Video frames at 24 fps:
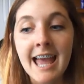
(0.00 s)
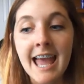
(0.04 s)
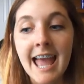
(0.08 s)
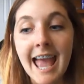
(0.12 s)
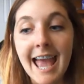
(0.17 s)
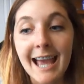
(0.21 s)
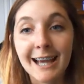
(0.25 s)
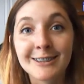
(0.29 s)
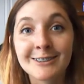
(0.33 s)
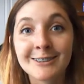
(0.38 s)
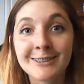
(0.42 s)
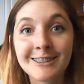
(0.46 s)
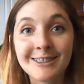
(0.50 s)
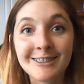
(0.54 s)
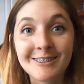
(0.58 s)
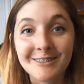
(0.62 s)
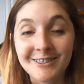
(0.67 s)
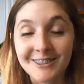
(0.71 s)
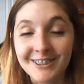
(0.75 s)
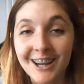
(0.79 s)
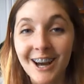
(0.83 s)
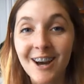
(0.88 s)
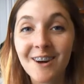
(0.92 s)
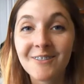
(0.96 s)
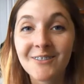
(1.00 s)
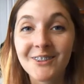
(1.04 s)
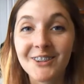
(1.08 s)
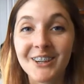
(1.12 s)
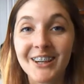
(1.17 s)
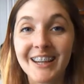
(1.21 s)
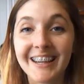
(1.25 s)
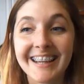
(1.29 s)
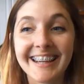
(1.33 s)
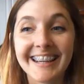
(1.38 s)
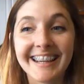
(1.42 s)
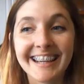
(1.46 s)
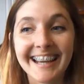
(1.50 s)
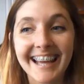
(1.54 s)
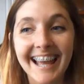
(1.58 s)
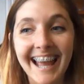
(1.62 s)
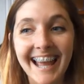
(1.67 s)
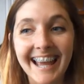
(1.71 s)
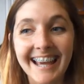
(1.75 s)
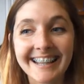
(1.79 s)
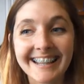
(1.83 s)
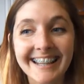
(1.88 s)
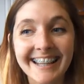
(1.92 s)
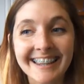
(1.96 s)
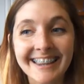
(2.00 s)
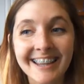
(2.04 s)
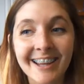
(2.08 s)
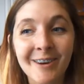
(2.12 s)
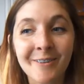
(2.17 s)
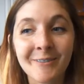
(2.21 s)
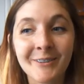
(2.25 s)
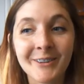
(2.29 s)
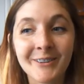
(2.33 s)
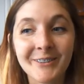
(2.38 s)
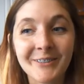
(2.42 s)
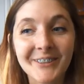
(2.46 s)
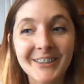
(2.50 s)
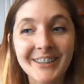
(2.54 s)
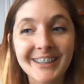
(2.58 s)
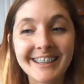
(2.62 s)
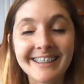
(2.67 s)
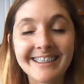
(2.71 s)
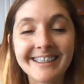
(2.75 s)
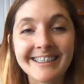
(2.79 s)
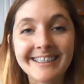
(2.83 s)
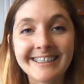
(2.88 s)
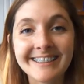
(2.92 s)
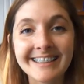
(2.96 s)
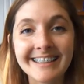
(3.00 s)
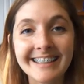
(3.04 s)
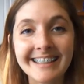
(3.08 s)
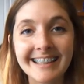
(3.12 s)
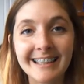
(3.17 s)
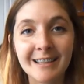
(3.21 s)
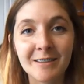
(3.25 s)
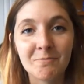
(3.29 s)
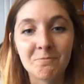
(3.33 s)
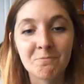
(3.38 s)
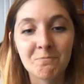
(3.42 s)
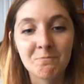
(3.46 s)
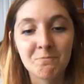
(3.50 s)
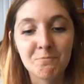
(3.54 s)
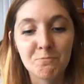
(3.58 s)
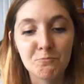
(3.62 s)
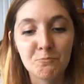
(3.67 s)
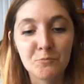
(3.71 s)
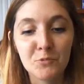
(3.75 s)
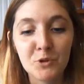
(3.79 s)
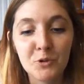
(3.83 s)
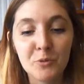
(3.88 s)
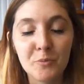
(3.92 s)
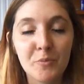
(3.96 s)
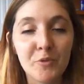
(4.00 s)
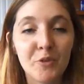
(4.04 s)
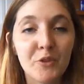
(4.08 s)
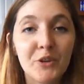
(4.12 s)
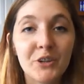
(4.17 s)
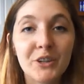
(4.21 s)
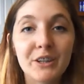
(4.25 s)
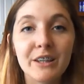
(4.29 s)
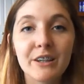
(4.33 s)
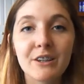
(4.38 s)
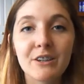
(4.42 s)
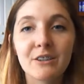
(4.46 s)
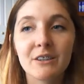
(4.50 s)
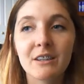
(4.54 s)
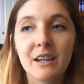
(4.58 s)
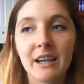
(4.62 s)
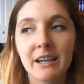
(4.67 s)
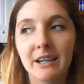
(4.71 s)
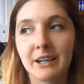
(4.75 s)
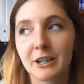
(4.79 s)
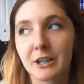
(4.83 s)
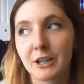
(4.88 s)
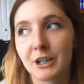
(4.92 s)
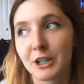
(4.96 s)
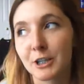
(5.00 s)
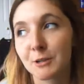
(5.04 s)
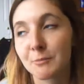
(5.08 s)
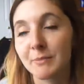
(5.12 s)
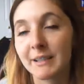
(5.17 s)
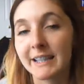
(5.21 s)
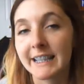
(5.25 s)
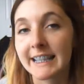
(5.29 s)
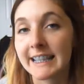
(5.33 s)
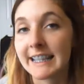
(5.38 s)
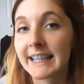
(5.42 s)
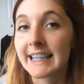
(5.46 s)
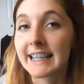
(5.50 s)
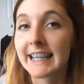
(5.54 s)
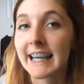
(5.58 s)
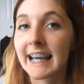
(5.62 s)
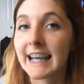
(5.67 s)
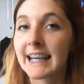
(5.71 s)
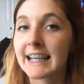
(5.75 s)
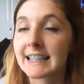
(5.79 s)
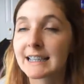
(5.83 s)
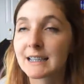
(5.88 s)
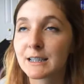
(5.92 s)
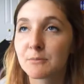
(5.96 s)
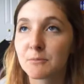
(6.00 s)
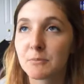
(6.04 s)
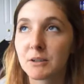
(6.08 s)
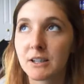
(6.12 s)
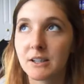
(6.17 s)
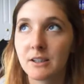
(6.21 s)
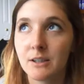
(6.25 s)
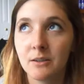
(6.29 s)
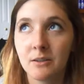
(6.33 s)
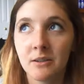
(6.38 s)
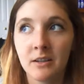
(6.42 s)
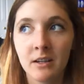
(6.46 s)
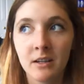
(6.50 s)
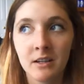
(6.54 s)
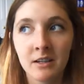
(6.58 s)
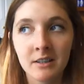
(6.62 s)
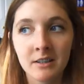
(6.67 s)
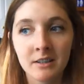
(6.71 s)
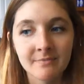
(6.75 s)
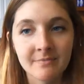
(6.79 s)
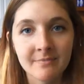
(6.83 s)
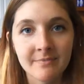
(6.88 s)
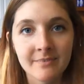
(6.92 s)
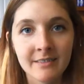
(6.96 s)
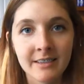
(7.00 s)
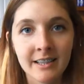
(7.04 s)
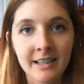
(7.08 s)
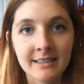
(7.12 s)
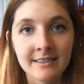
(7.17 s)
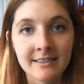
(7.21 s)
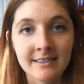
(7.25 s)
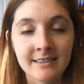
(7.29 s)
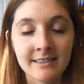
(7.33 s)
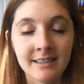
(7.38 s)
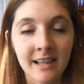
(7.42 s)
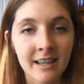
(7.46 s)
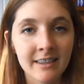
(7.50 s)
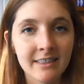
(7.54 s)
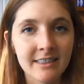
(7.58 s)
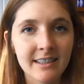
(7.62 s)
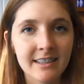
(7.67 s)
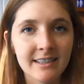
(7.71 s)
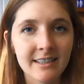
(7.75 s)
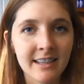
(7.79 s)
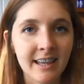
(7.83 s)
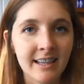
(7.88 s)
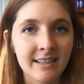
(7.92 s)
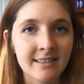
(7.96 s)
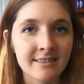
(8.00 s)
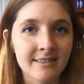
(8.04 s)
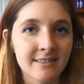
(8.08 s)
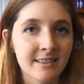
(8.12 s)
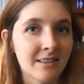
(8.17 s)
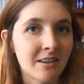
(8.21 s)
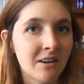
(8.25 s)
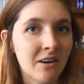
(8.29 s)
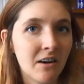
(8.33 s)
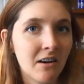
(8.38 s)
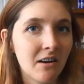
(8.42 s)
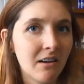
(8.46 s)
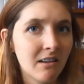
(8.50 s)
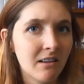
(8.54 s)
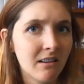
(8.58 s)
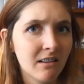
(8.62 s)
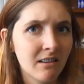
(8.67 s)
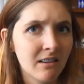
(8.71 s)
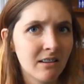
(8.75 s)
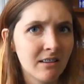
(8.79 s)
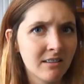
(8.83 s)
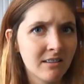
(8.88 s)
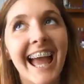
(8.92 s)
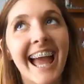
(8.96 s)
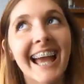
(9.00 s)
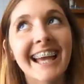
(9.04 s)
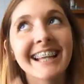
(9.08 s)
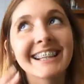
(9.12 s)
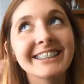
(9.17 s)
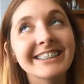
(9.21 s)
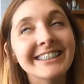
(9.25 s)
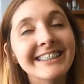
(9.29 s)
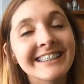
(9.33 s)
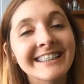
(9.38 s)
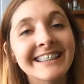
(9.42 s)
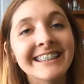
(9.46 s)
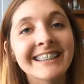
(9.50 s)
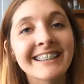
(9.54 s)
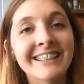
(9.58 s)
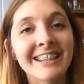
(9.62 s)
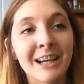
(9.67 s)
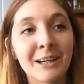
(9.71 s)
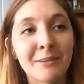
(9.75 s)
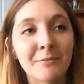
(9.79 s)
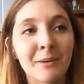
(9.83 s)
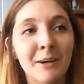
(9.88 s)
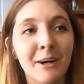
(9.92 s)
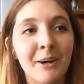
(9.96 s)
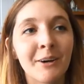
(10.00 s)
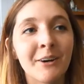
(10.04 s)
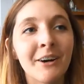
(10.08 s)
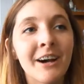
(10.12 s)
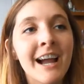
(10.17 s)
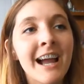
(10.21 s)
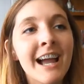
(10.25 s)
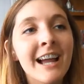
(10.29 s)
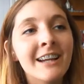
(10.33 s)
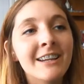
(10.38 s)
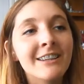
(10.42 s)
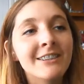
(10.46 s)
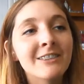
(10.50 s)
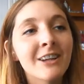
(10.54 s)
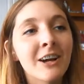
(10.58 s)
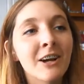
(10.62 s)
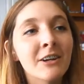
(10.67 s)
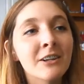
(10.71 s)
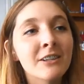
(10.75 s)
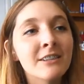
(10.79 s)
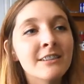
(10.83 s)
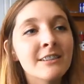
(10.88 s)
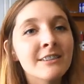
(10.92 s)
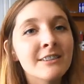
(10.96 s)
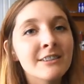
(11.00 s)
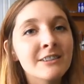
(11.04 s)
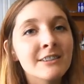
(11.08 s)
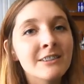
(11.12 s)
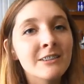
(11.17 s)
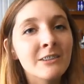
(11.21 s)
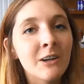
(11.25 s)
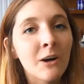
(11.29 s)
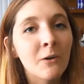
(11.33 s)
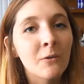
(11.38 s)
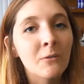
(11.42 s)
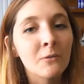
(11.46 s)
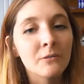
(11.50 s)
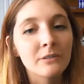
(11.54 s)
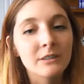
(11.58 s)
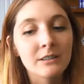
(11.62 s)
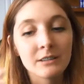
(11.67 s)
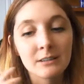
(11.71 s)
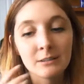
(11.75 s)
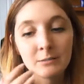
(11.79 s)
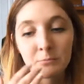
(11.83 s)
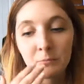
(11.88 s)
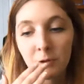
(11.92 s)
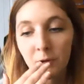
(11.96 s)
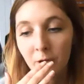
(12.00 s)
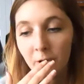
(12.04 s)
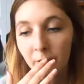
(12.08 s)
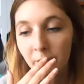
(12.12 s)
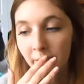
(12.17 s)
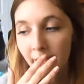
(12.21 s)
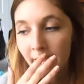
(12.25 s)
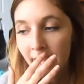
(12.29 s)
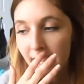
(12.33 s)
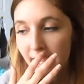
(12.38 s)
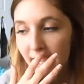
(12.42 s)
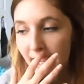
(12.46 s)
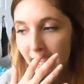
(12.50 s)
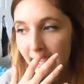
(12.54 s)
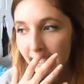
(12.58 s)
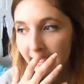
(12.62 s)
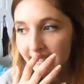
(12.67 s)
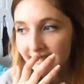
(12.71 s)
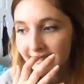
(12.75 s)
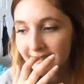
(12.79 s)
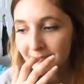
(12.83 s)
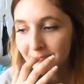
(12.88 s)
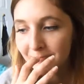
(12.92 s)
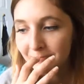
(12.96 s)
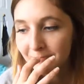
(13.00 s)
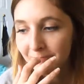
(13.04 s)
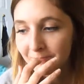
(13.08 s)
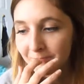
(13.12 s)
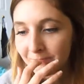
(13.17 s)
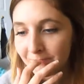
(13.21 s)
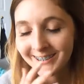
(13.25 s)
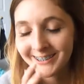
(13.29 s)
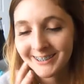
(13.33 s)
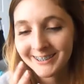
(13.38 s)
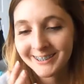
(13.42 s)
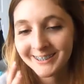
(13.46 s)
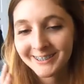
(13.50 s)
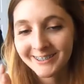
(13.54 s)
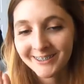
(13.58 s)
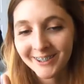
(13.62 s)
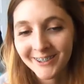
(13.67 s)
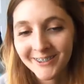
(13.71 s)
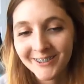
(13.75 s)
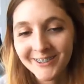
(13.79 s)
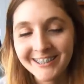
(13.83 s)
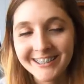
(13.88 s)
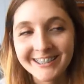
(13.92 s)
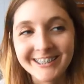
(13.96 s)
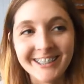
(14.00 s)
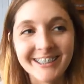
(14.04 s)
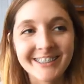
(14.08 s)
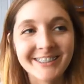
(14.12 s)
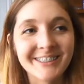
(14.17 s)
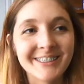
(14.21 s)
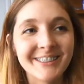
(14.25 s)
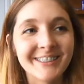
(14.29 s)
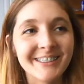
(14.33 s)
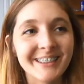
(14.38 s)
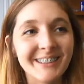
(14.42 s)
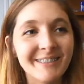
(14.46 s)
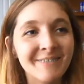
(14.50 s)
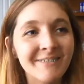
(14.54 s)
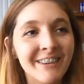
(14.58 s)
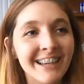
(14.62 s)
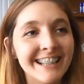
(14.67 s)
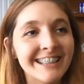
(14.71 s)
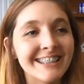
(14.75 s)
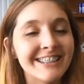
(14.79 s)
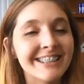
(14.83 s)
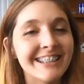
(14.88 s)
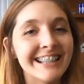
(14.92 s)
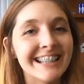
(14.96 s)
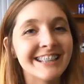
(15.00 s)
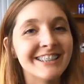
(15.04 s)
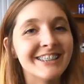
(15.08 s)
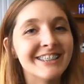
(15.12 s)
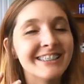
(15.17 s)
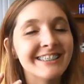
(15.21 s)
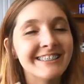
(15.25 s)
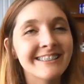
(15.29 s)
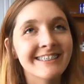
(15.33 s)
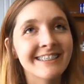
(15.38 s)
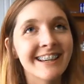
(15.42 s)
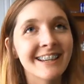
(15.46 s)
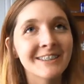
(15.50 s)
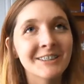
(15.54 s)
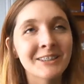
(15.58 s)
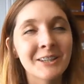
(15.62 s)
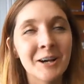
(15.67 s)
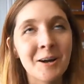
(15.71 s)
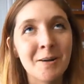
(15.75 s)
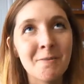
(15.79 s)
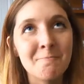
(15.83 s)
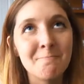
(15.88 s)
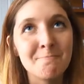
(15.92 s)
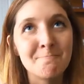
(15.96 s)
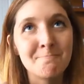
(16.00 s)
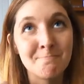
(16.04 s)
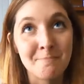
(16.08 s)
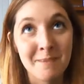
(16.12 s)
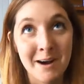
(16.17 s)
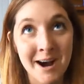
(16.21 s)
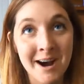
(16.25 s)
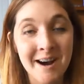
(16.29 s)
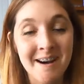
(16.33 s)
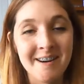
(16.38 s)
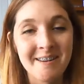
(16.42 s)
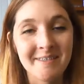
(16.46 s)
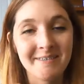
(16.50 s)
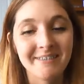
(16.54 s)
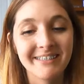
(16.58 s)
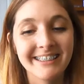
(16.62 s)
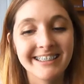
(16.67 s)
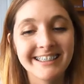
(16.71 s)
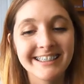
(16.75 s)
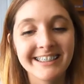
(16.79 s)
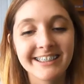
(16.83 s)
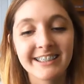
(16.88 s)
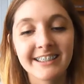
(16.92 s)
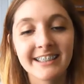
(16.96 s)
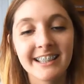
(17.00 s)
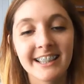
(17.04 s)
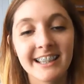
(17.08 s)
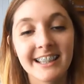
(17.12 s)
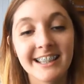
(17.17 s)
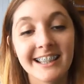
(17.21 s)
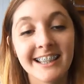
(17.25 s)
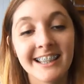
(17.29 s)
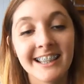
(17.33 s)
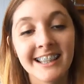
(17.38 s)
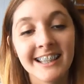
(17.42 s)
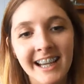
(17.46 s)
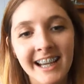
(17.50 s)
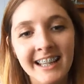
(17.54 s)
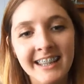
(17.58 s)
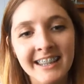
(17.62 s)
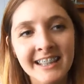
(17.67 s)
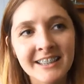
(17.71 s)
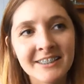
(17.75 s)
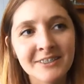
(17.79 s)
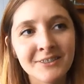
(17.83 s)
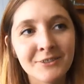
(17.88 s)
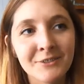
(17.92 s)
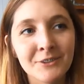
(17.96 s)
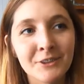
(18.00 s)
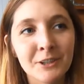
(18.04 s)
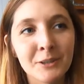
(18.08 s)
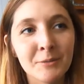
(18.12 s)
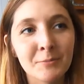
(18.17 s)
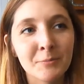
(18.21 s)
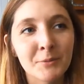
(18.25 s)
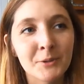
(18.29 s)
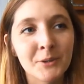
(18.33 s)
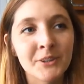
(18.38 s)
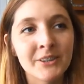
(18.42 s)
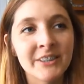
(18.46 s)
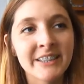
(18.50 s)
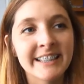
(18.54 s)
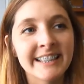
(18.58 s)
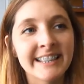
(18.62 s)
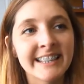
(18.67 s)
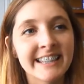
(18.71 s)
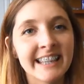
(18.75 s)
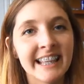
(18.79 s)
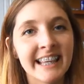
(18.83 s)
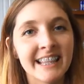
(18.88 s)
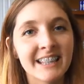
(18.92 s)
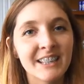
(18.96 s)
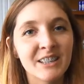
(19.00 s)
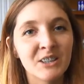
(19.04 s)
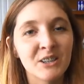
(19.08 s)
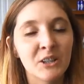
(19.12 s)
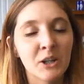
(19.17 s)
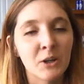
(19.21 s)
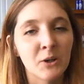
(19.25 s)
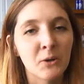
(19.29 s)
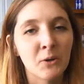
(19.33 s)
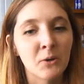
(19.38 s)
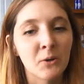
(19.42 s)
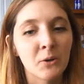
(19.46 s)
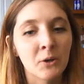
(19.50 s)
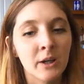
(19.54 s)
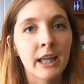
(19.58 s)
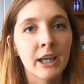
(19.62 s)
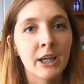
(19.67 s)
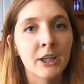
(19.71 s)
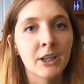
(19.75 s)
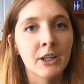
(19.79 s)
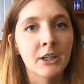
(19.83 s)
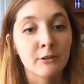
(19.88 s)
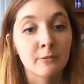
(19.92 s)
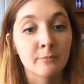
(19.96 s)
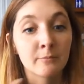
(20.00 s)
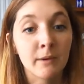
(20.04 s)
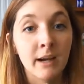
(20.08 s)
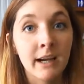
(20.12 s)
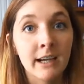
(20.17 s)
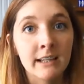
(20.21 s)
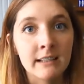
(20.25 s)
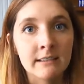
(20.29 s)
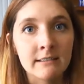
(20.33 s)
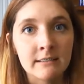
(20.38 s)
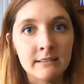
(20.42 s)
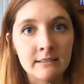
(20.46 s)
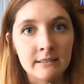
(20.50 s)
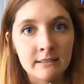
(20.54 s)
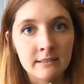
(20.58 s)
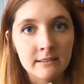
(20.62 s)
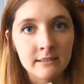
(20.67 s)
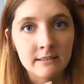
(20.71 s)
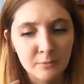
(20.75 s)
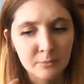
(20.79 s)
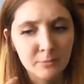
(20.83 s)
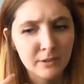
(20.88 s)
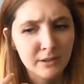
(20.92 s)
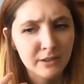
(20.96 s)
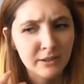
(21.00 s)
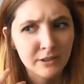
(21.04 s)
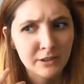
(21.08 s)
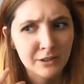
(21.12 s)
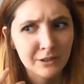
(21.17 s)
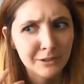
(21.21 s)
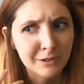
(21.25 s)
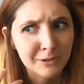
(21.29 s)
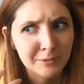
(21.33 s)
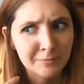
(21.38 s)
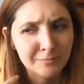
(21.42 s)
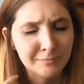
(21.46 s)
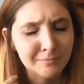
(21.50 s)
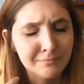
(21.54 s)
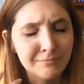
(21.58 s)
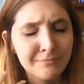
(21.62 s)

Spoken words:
actually recovering, and I thought we were gonna see, boom, 3 years later, her being kick-ass, but that's not the case at all. I just need to talk about, Katara is so smart, and she's so gentle and patient, and she's such a mom, and she's like, I think it's really important that, you know, that your mind would be your